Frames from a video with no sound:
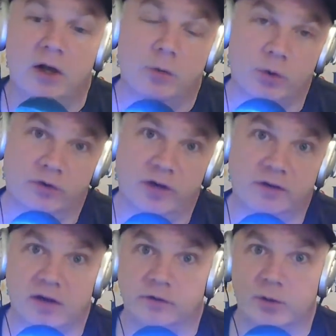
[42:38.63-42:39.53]
What does that
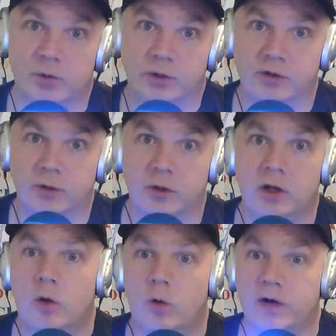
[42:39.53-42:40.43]
sound similar to?
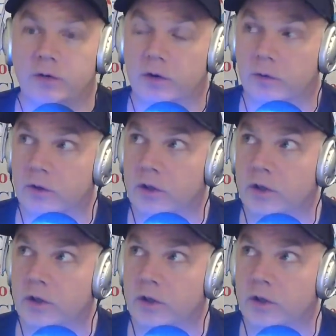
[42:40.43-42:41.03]
Oh, I don't know.